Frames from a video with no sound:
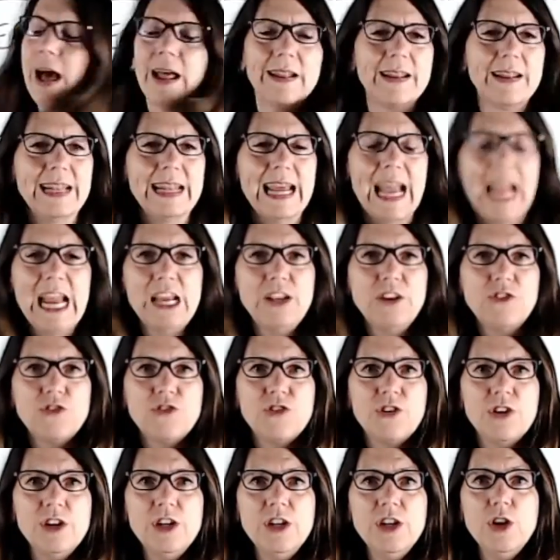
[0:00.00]
add an
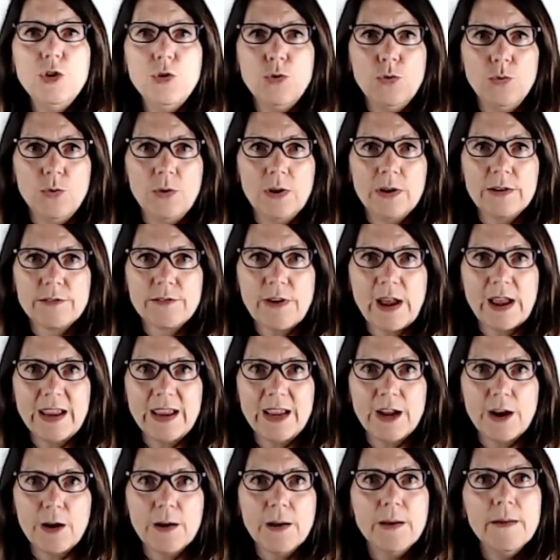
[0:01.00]
H nu right
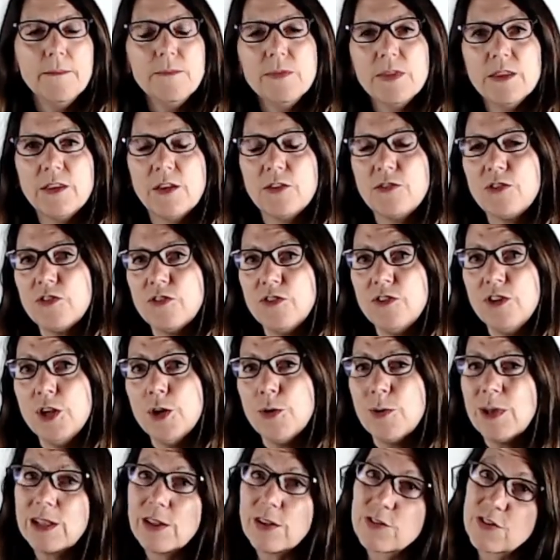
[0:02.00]
here. This is
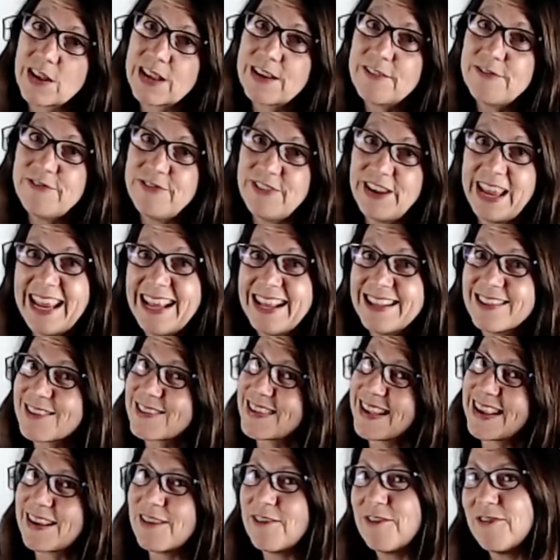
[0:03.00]
nu. It looks like a V. It
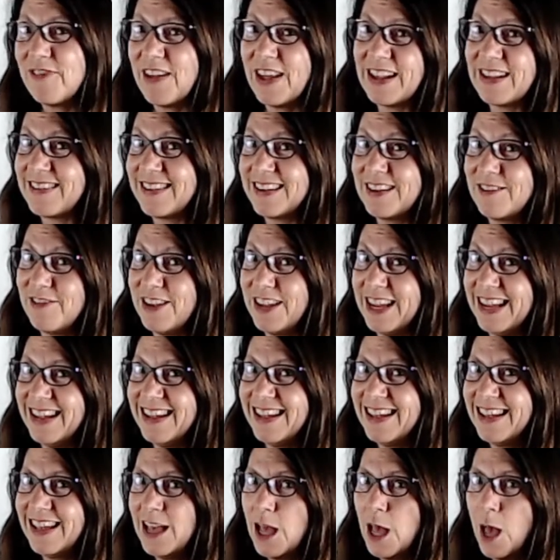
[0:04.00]
looks like a fancy
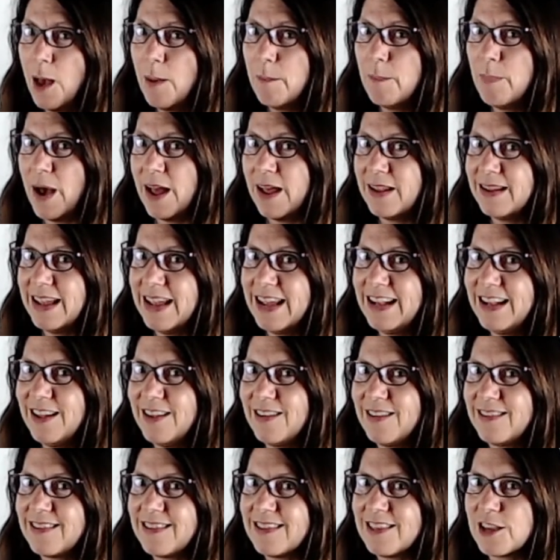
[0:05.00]
V. But it
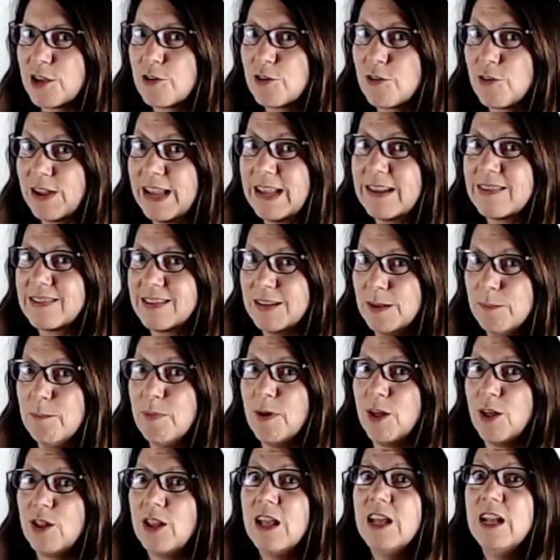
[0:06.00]
is the Greek
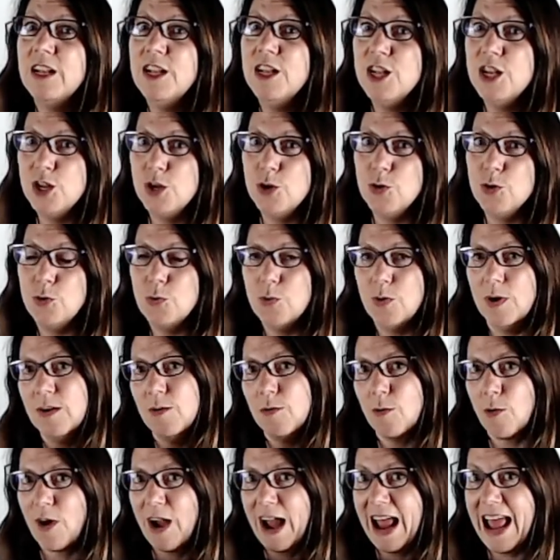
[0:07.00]
symbol nu,
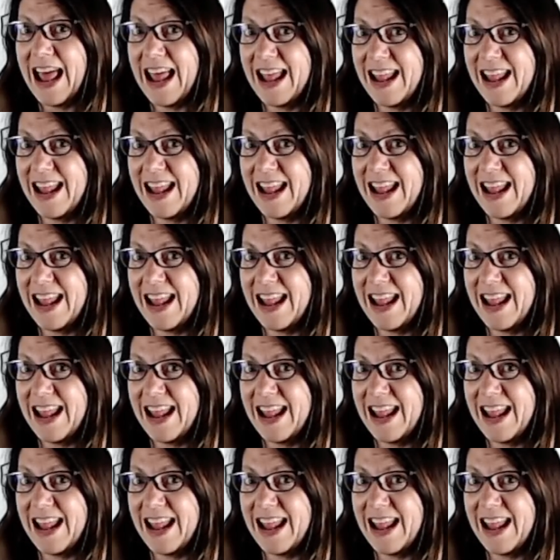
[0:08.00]
or